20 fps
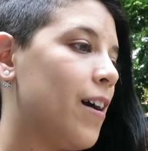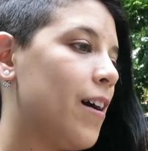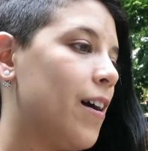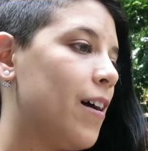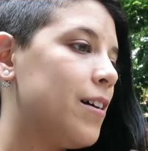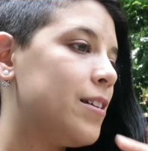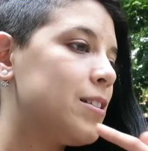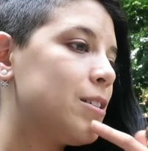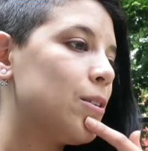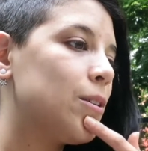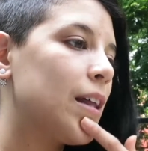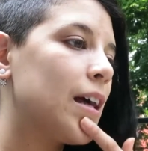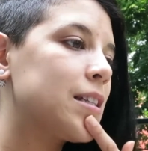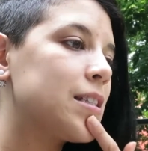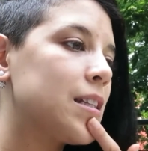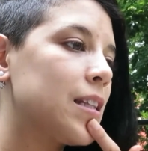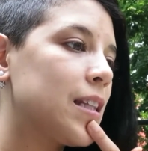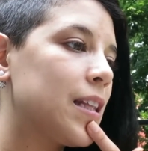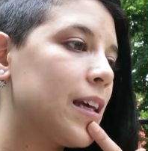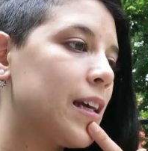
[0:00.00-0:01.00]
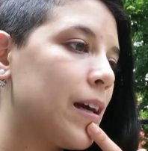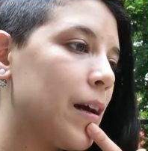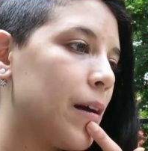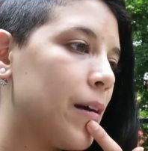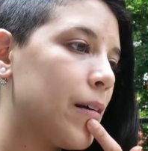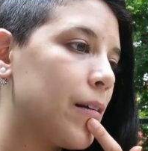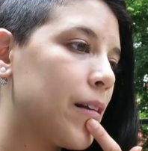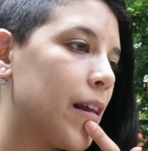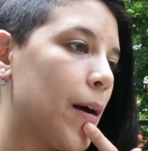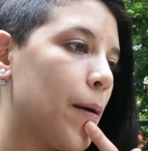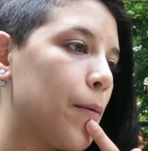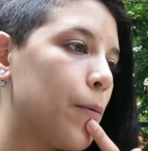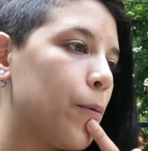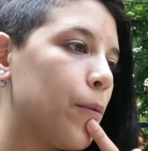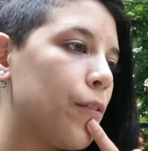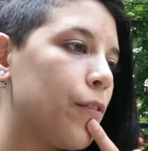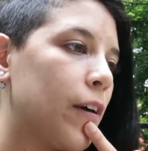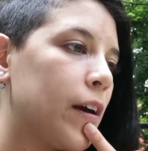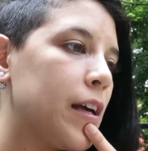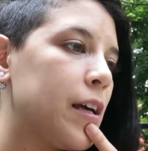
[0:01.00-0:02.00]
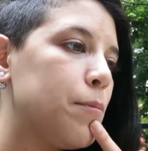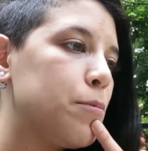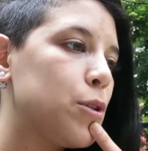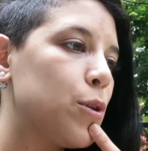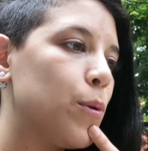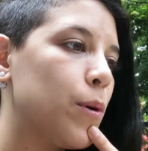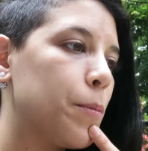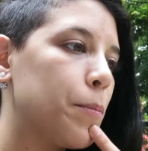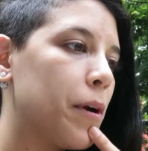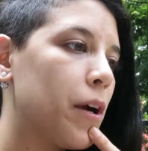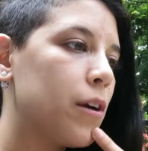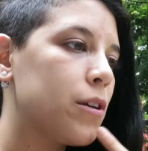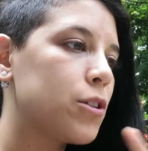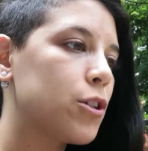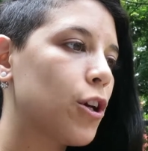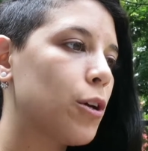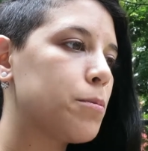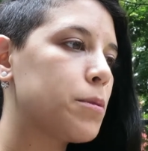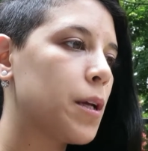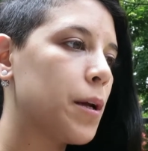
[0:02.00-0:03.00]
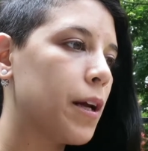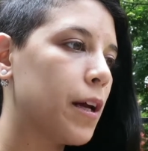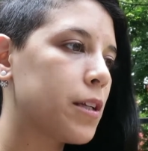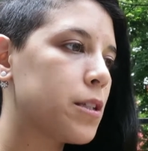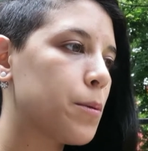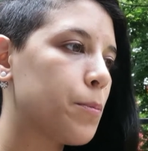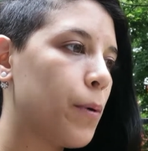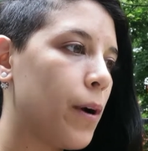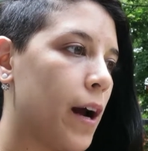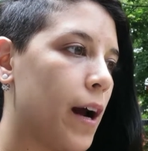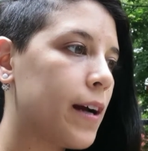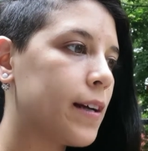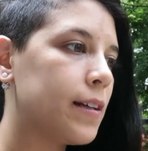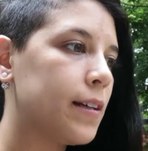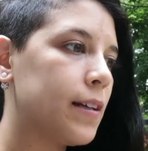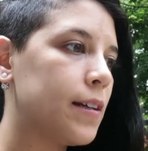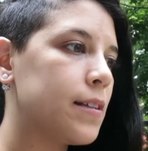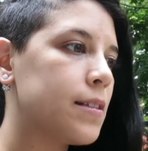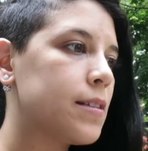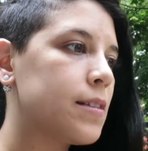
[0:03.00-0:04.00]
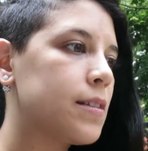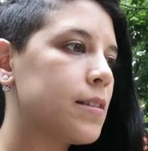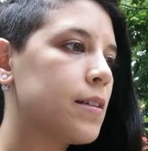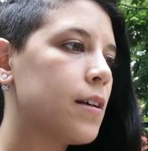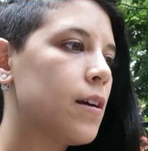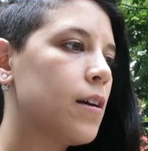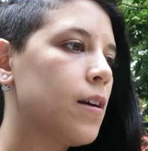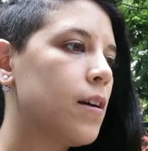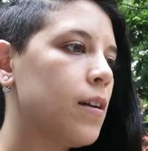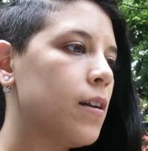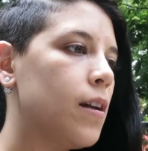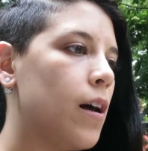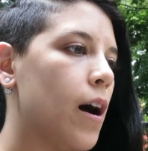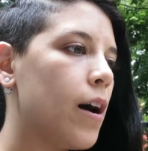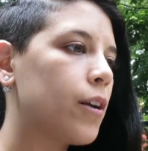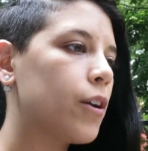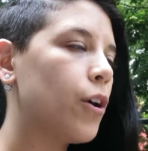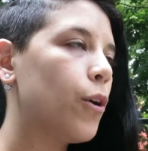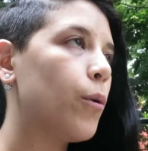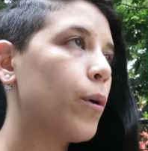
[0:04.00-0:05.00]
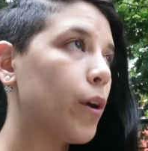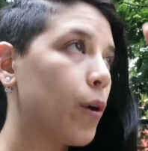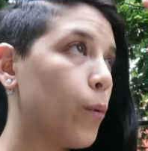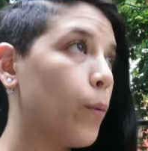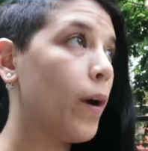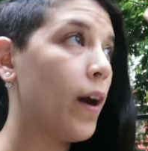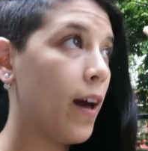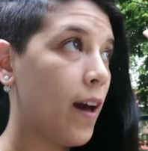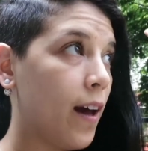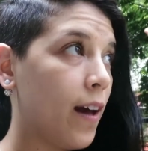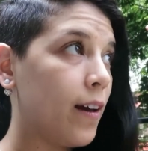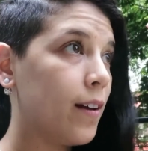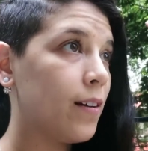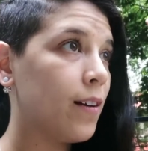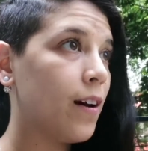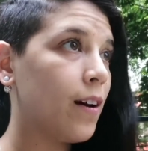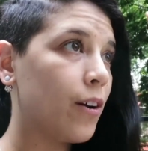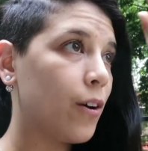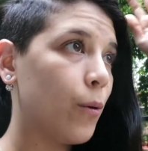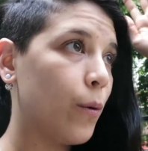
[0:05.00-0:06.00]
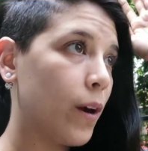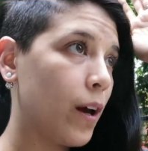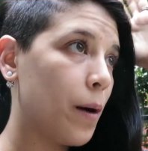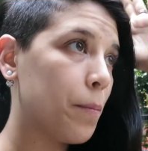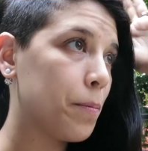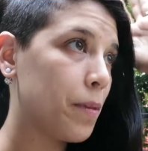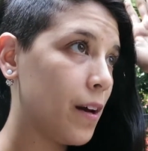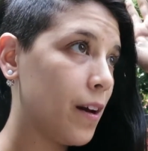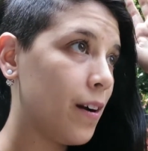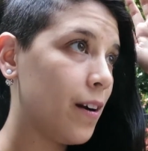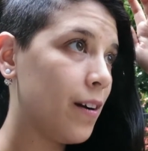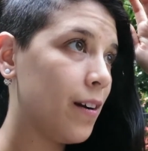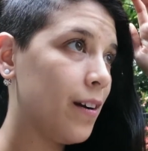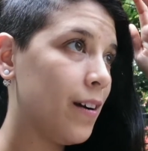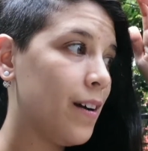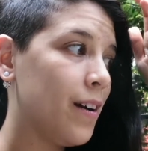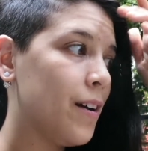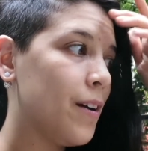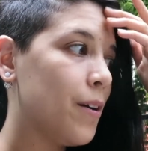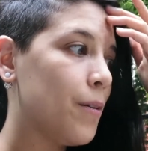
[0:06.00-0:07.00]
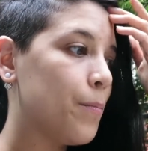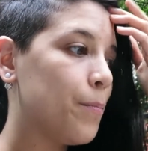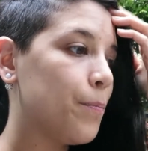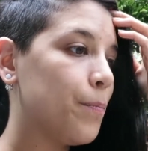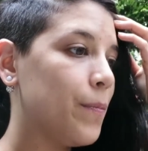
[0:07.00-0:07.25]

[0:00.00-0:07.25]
uh, so that's the thing. I, that if I keep doing Periscopes, I get to practice totally. Not going away, not going up there. Mm-hmm.